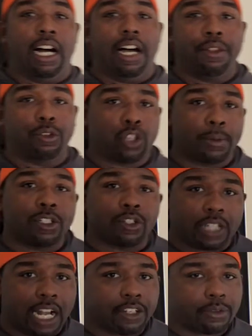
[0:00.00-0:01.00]
They'll terminate
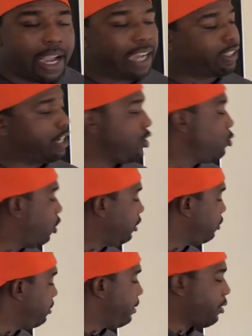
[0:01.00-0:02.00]
your contract and you
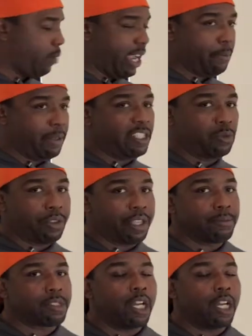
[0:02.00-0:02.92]
won't really be able to write business with them.